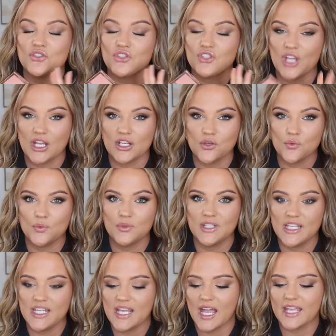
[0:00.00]

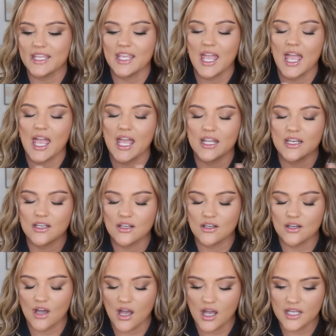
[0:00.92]
genuinely, I
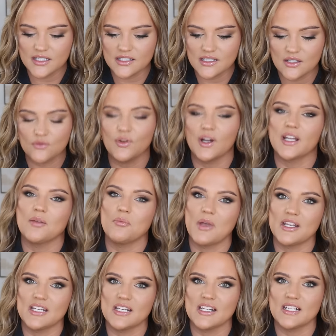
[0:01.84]
cannot
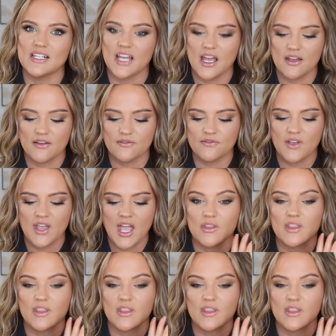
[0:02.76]
recommend it enough.